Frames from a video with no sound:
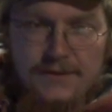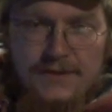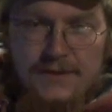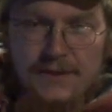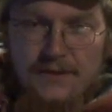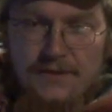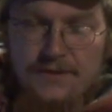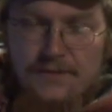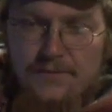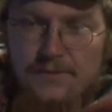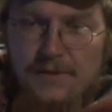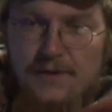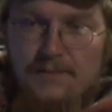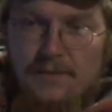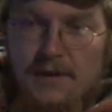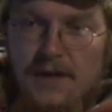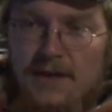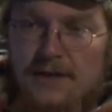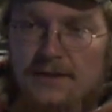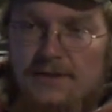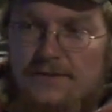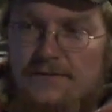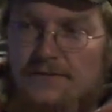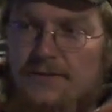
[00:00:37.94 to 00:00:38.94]
It's like three
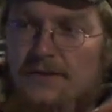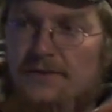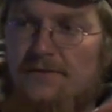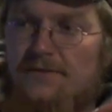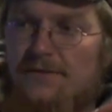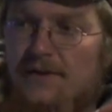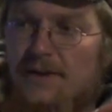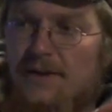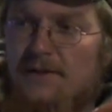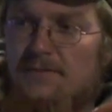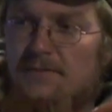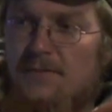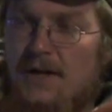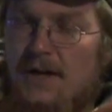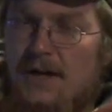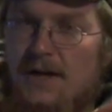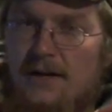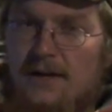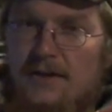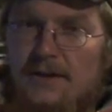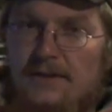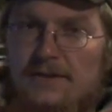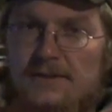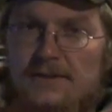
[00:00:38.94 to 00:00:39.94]
minutes for a freaking
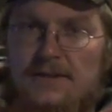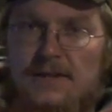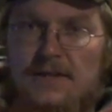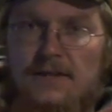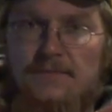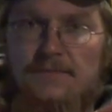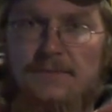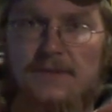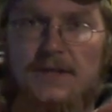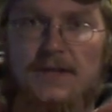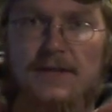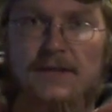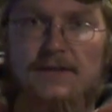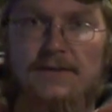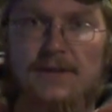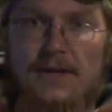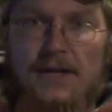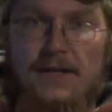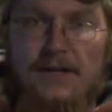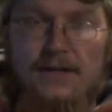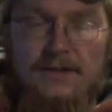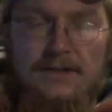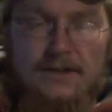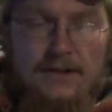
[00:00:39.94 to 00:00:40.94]
pot of steep tea,
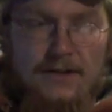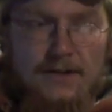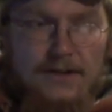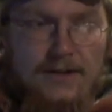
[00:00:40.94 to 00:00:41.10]
right?